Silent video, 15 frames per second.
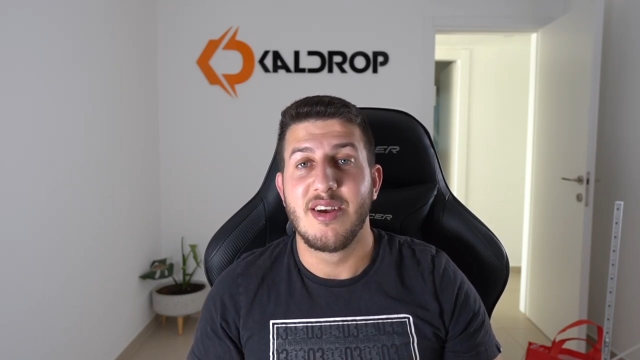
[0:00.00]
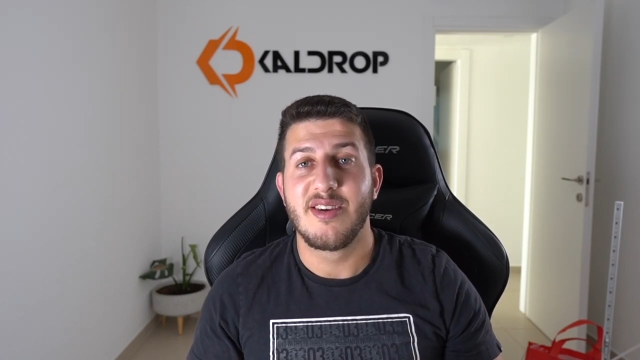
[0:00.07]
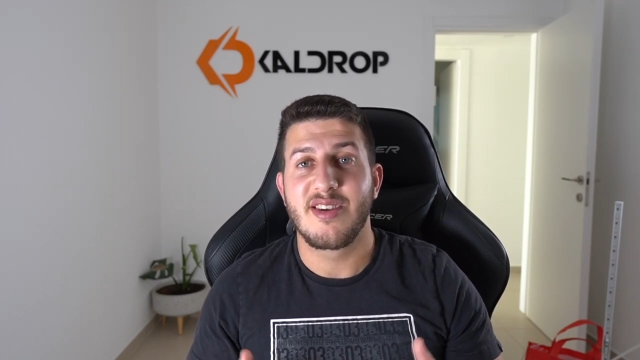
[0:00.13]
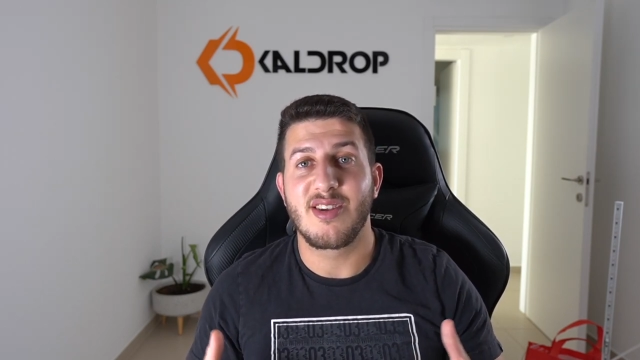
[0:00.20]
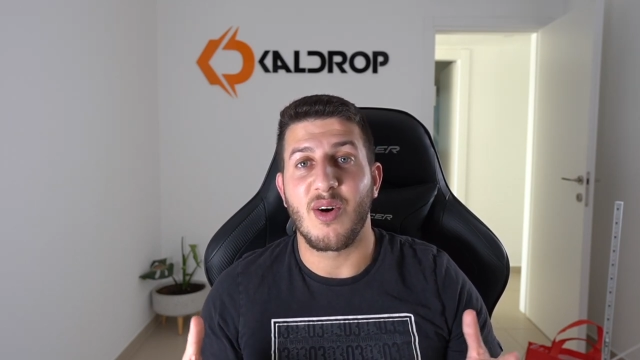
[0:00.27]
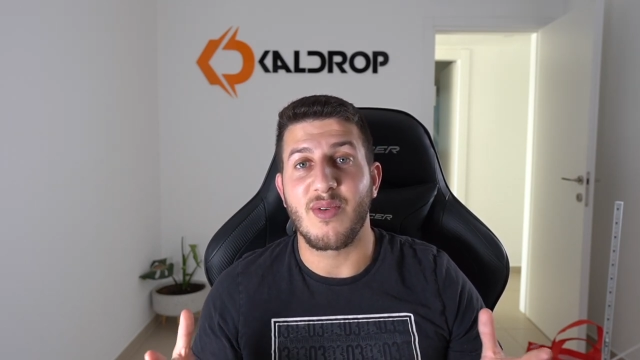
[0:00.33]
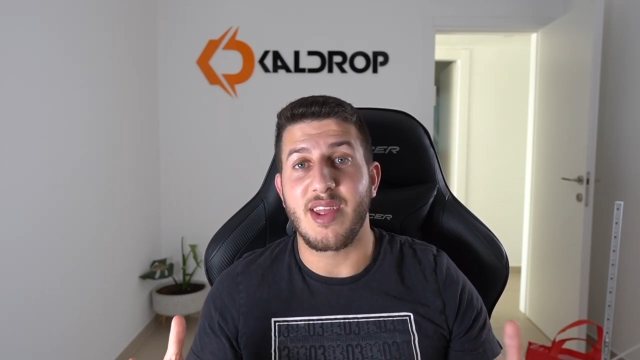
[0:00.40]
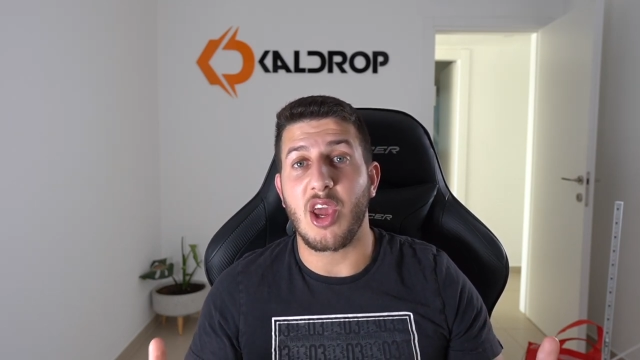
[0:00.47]

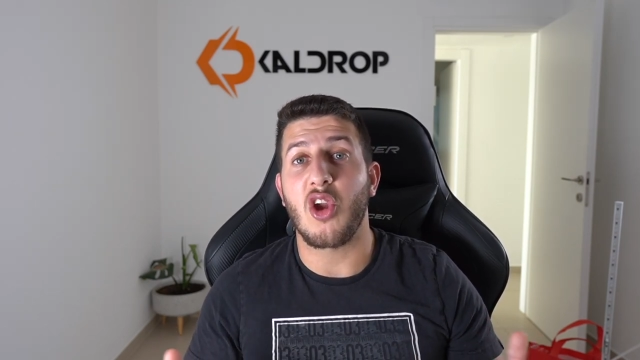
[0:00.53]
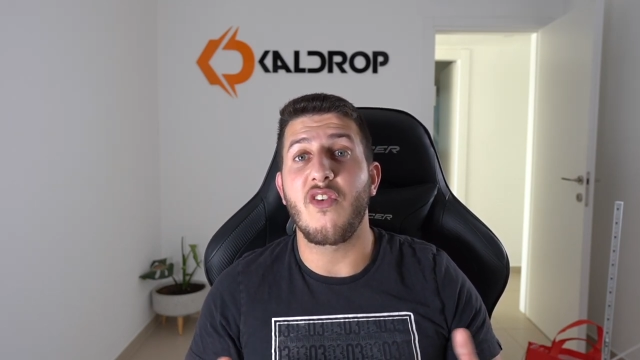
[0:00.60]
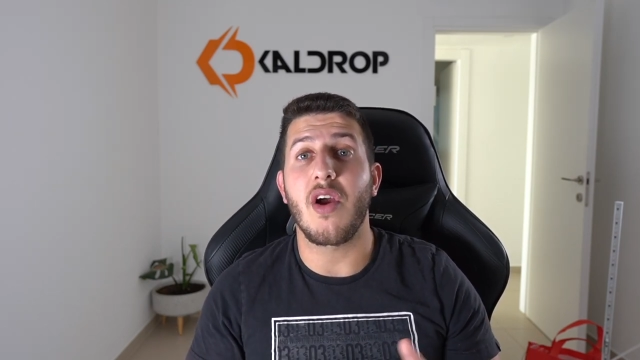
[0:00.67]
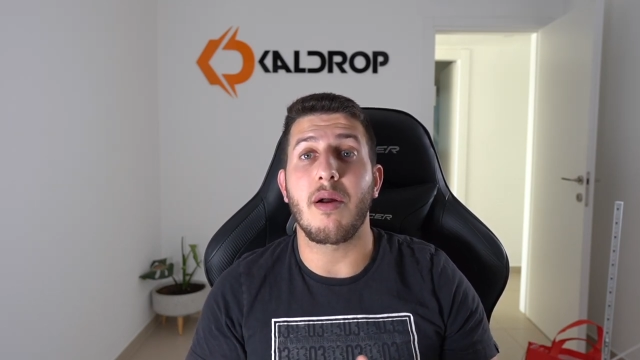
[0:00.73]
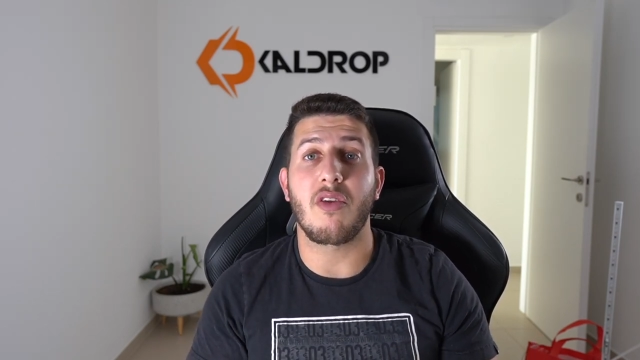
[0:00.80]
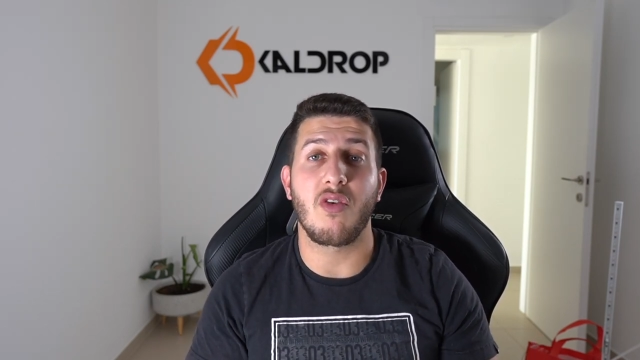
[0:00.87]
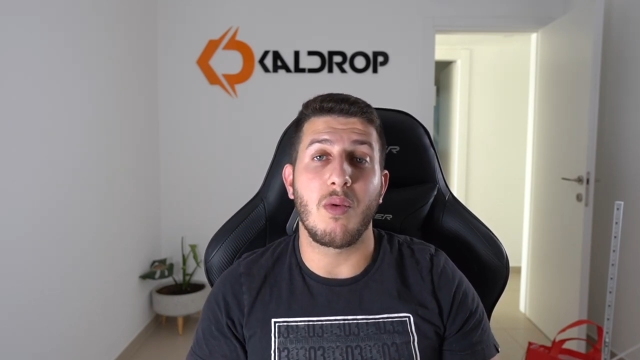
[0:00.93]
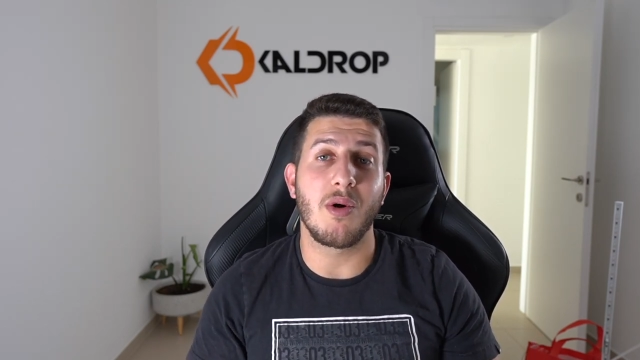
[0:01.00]
So thank you very
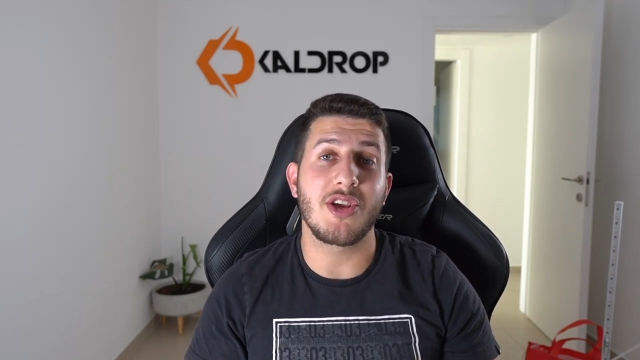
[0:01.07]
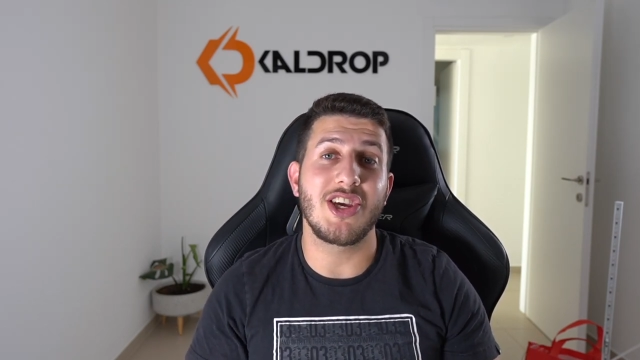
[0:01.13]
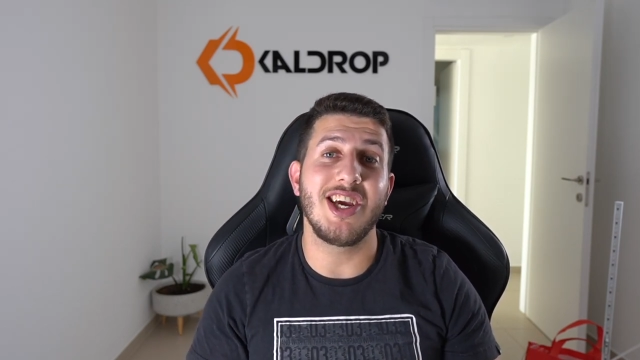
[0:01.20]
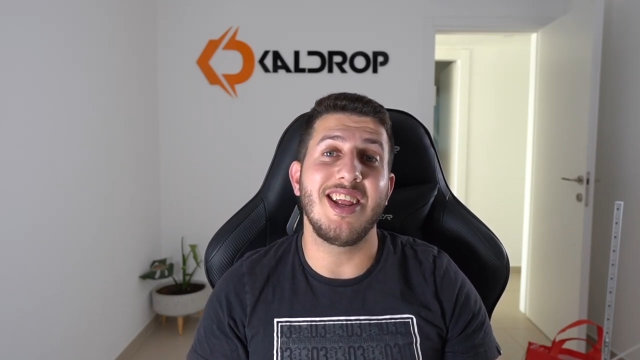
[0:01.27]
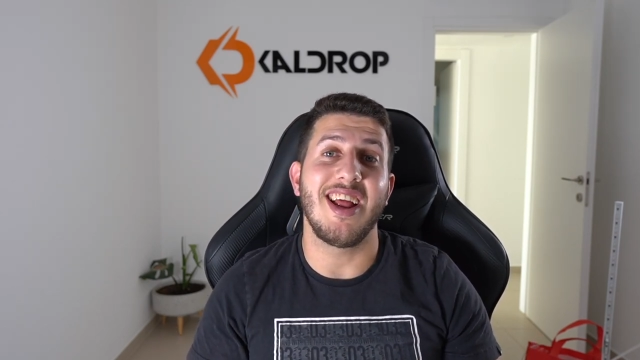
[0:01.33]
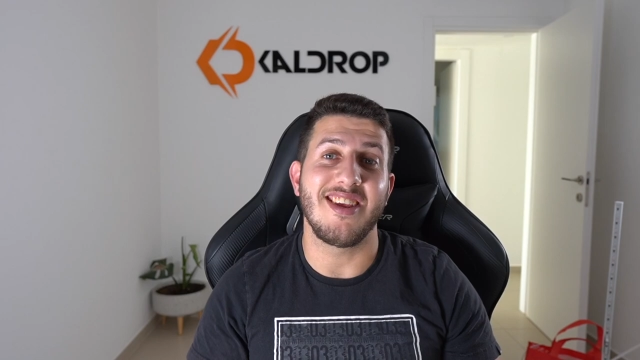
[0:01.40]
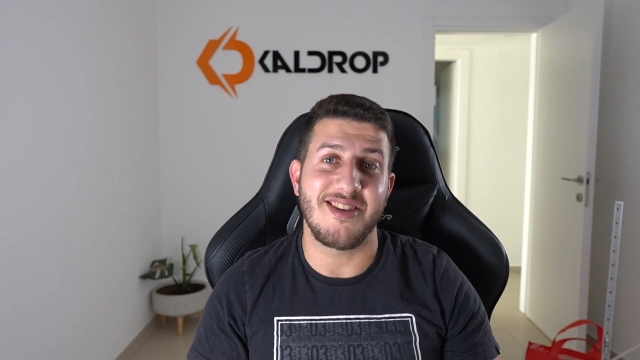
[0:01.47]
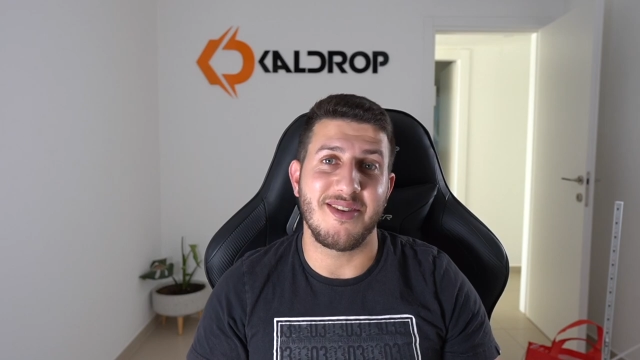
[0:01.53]
much for
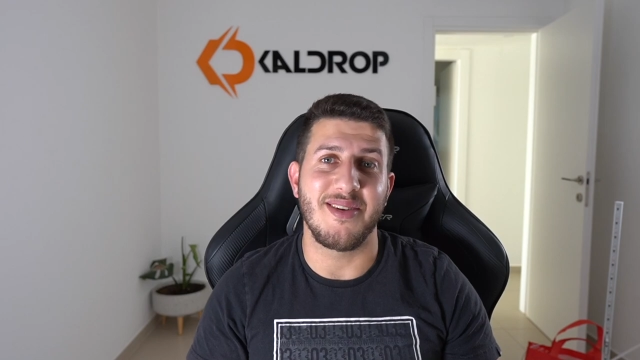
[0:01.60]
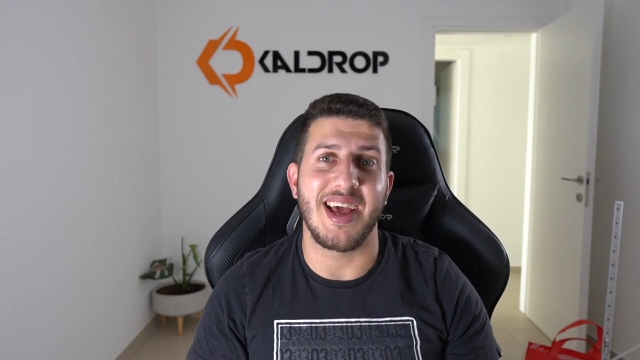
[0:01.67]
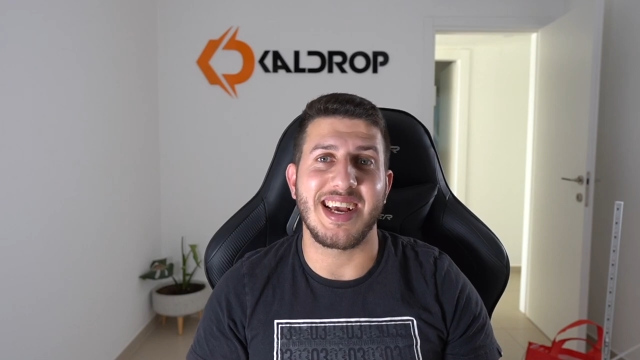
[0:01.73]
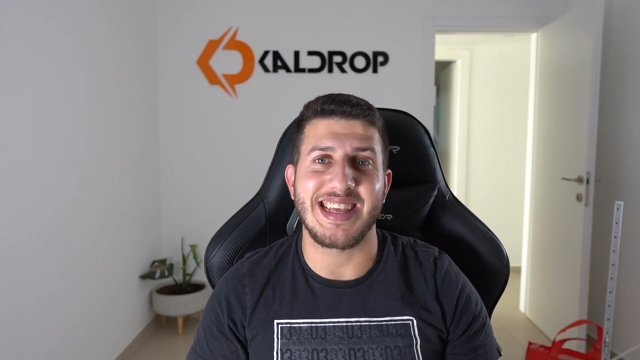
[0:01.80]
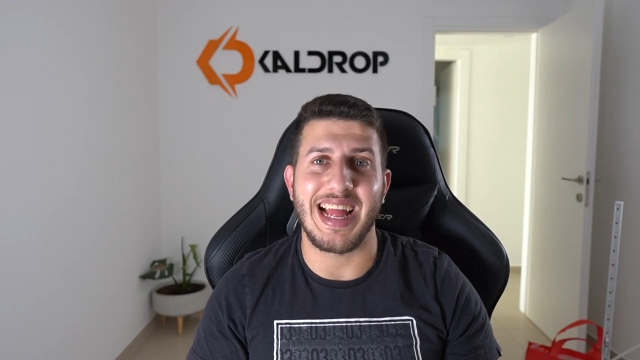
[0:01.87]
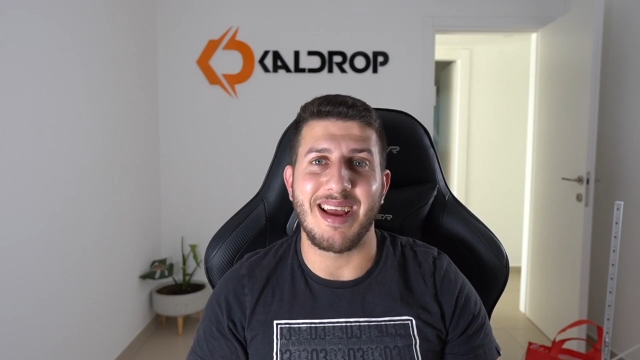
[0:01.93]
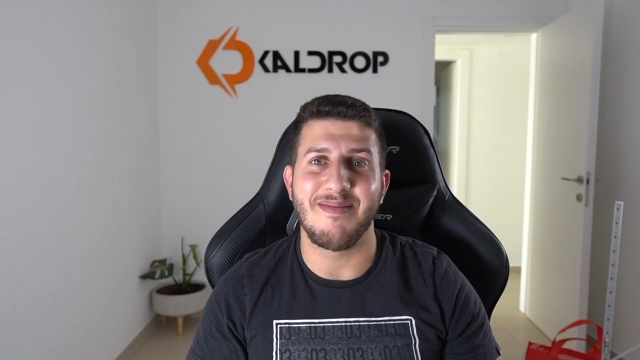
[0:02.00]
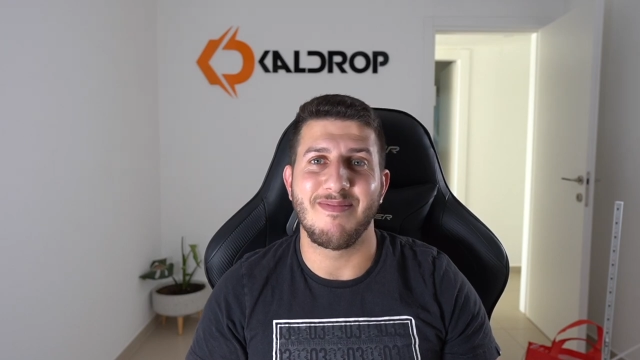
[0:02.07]
watching and see you
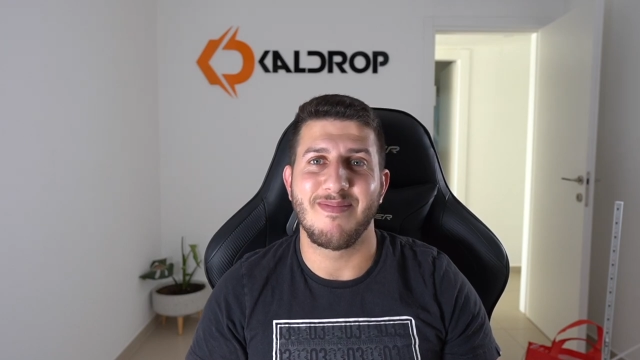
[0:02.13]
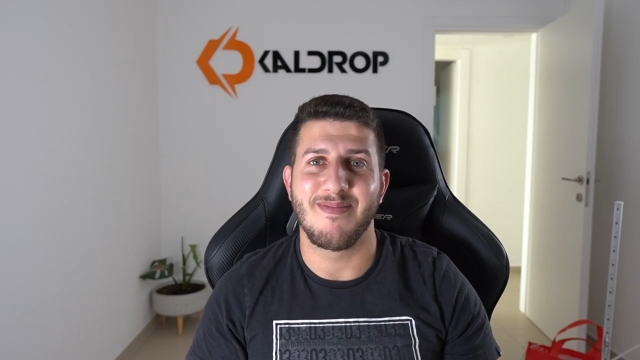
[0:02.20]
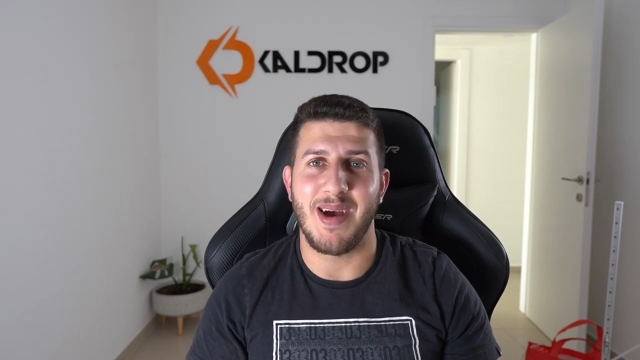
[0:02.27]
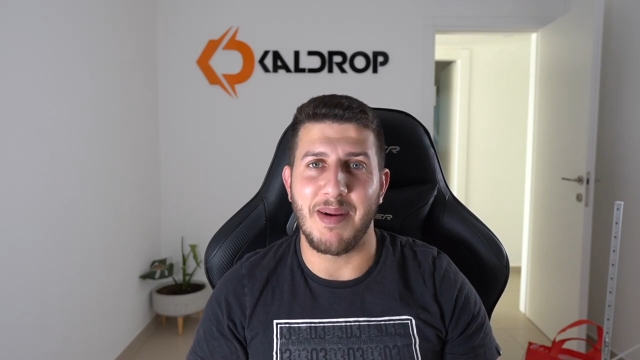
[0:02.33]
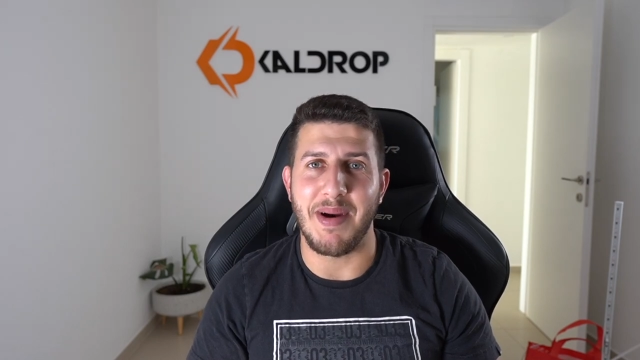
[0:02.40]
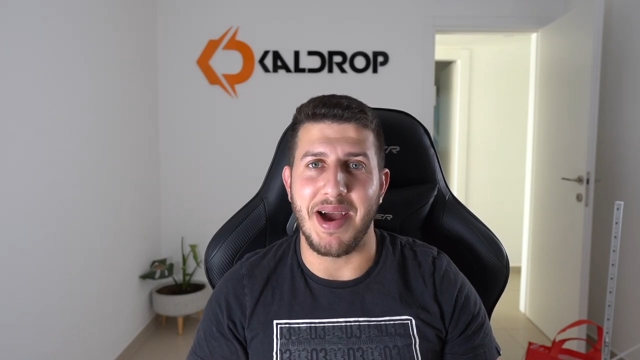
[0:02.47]
next time. Bye